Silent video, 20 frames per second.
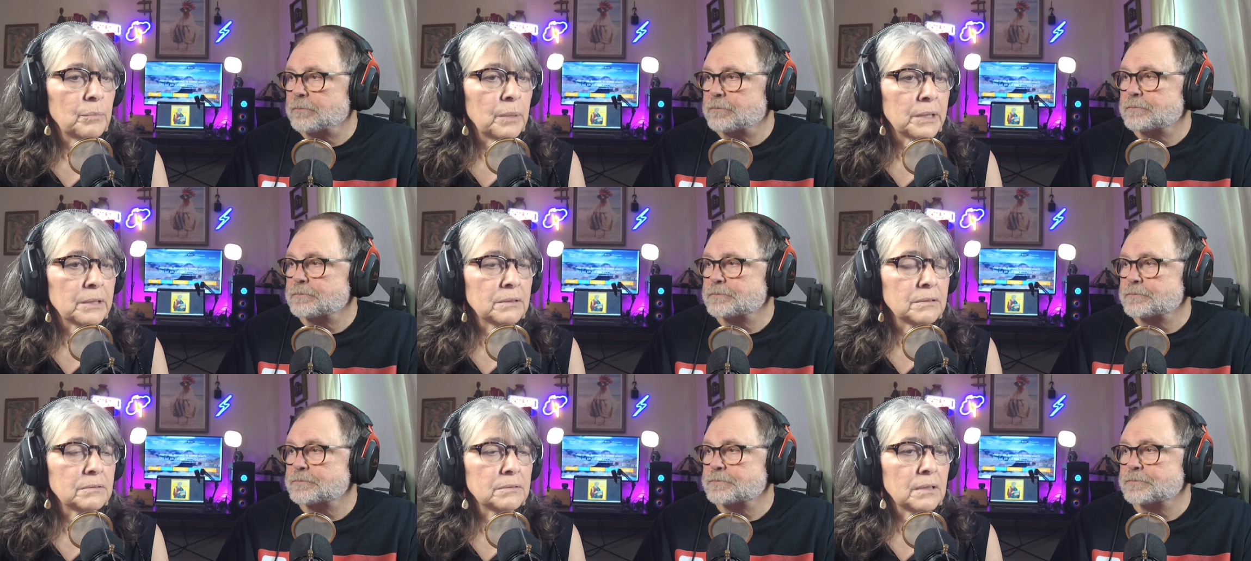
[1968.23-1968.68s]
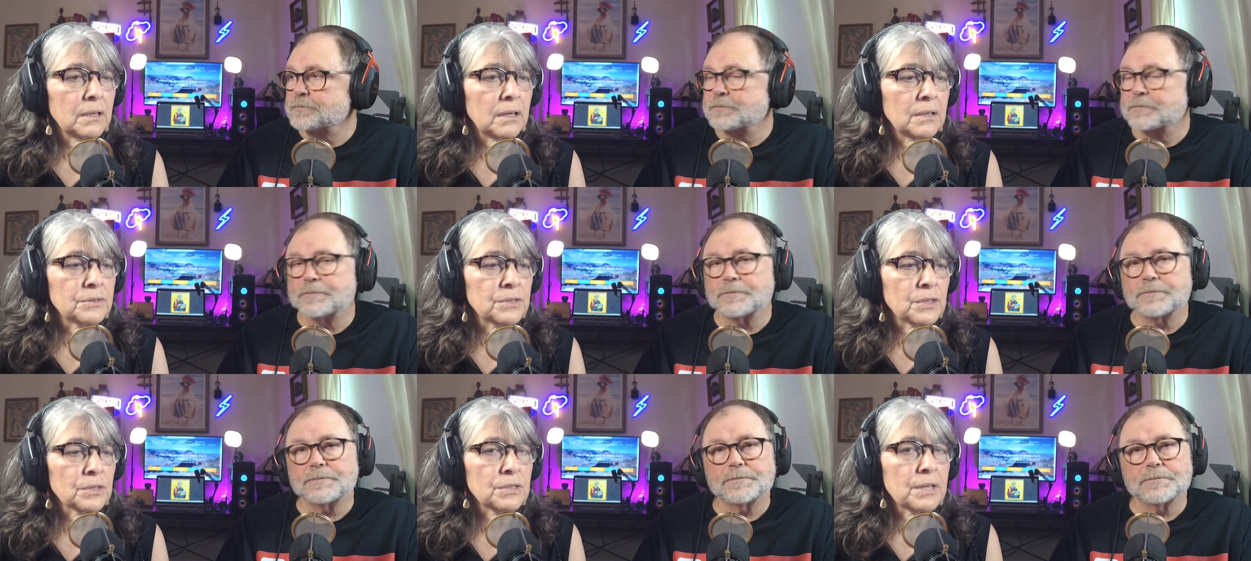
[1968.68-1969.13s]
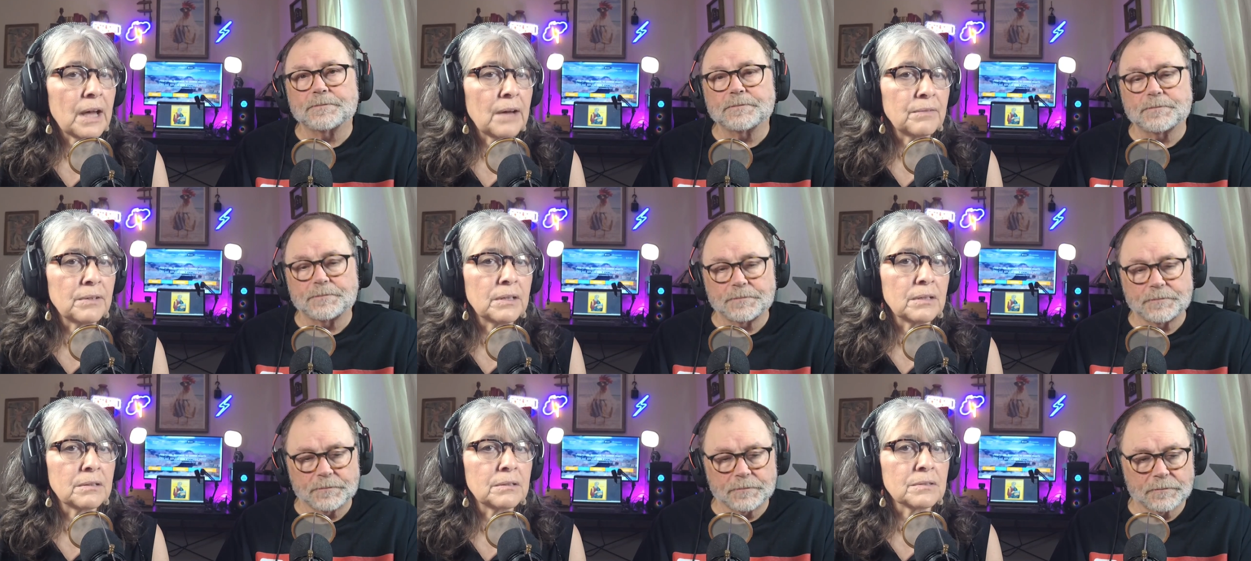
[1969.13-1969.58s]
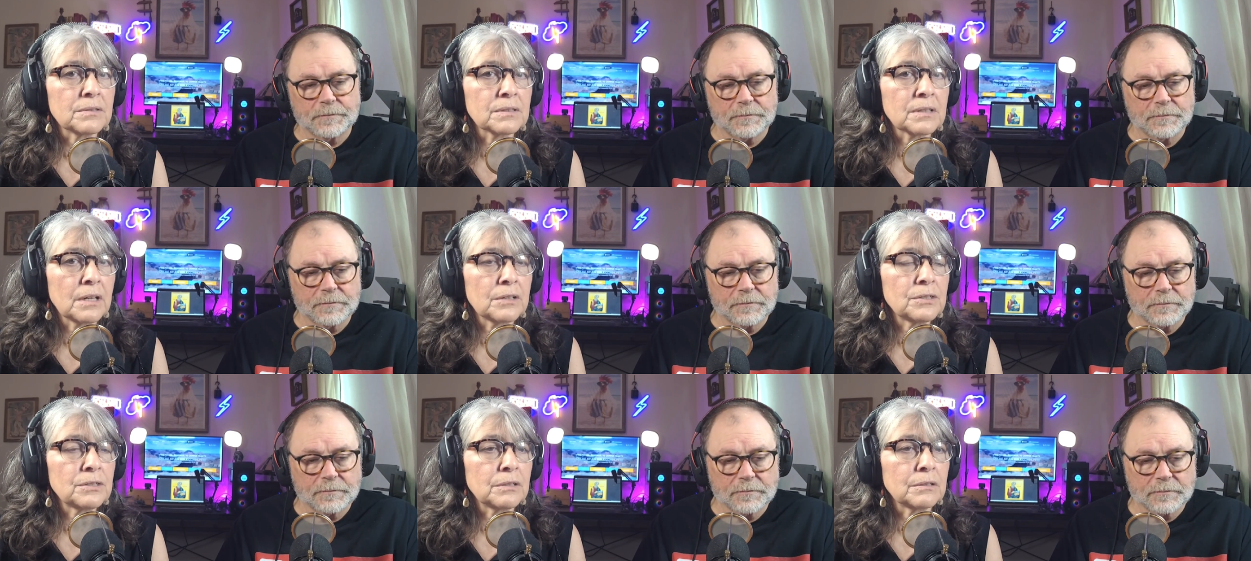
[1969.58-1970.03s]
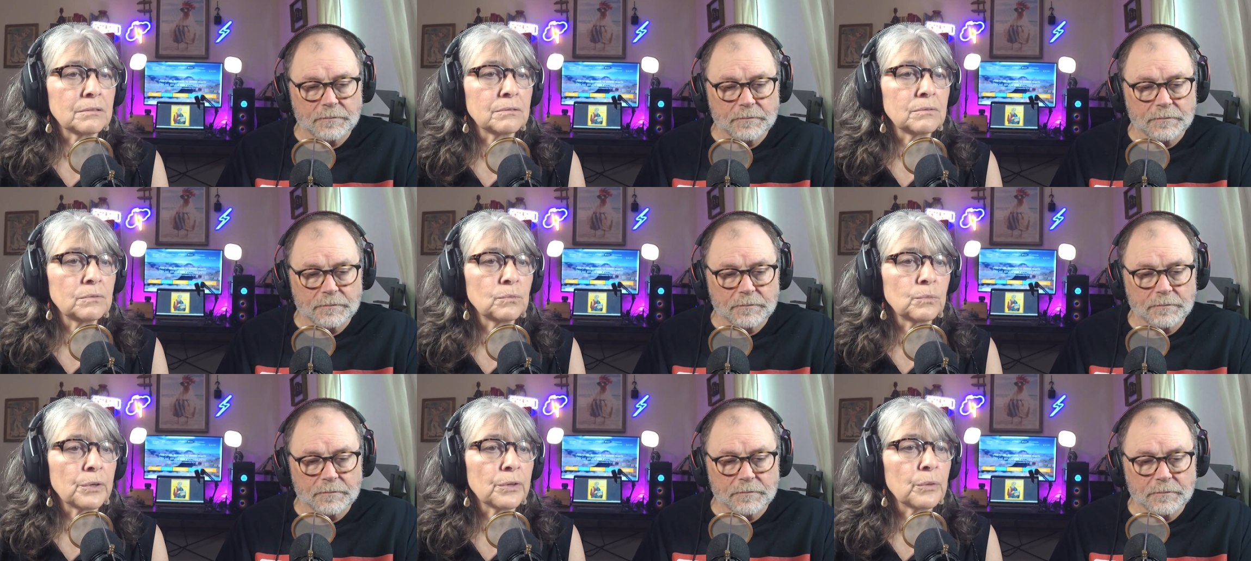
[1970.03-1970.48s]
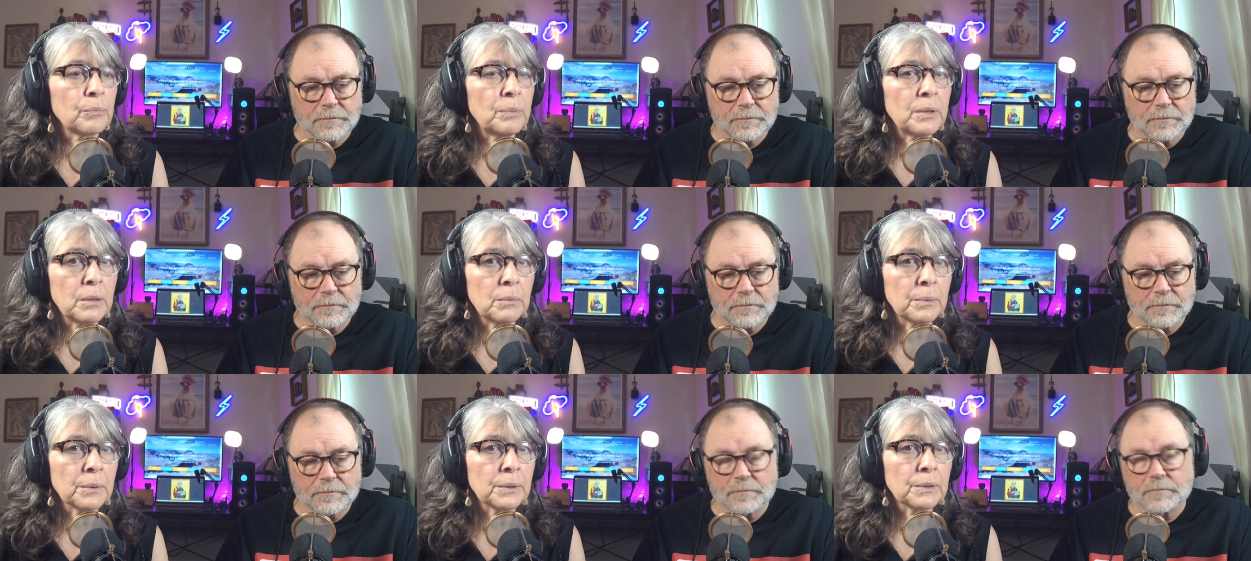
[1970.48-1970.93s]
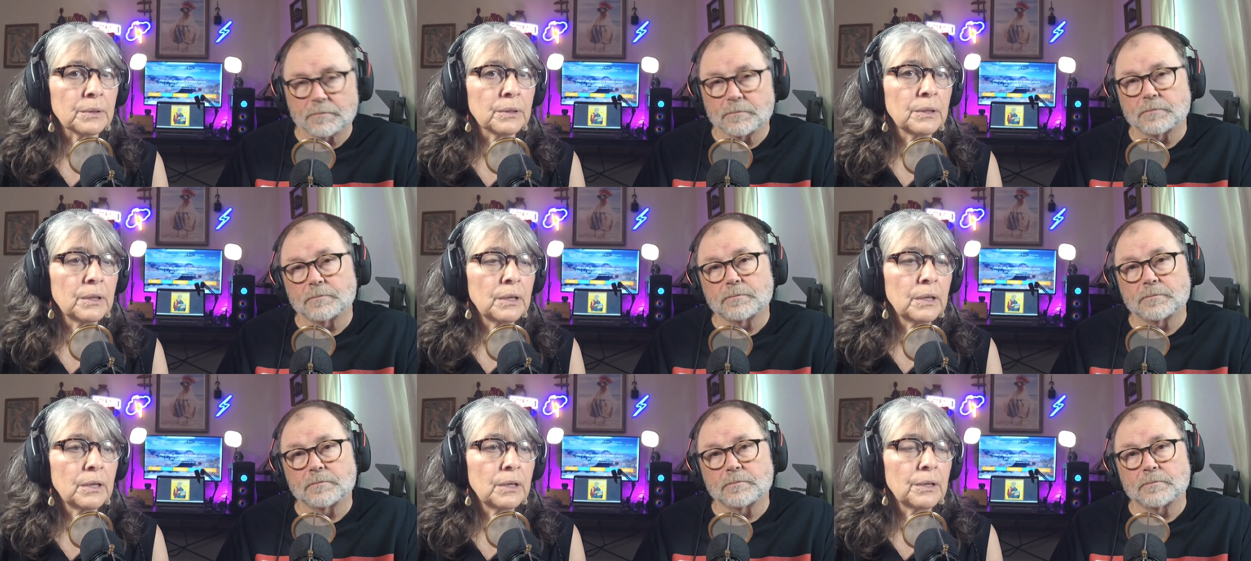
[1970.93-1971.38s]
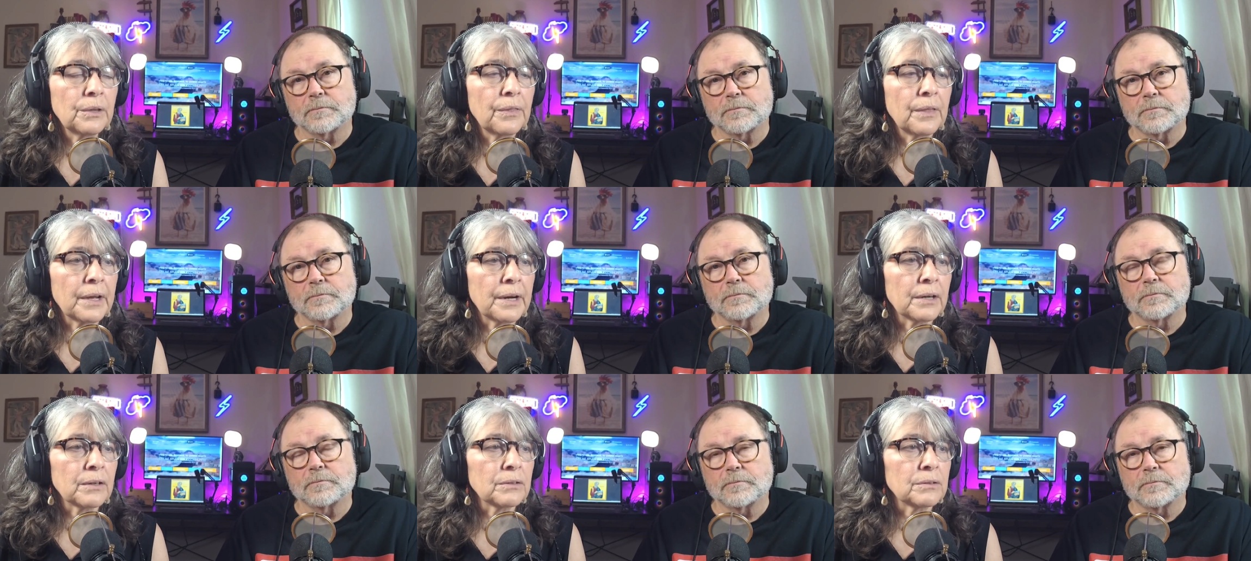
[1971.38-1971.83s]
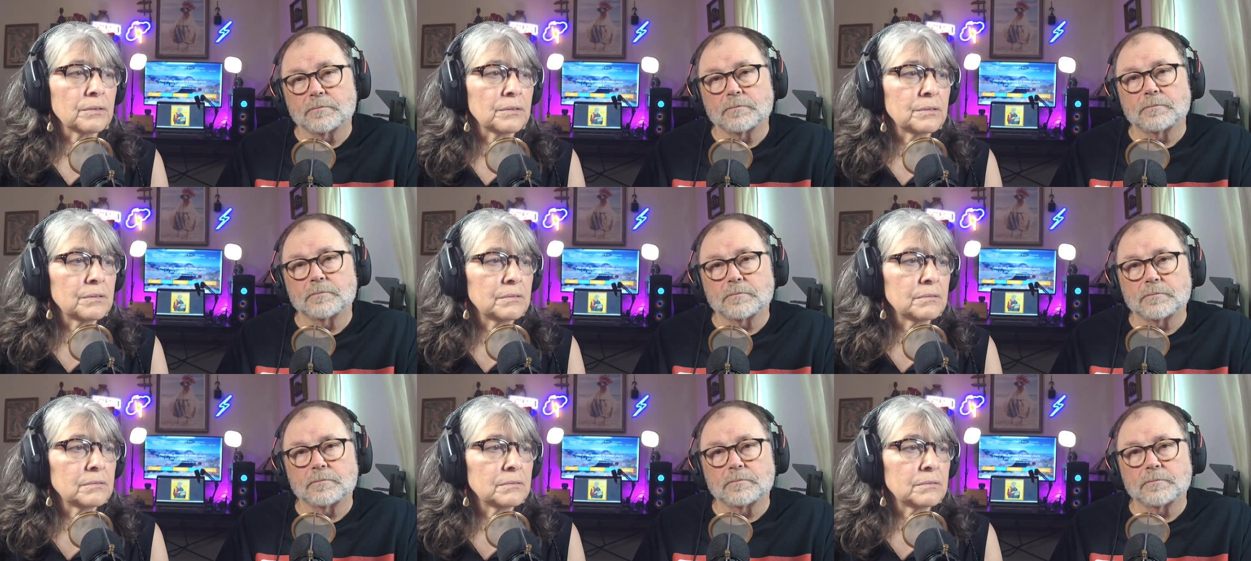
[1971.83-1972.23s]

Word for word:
Speaker 1: but just having a discussion with people that aren't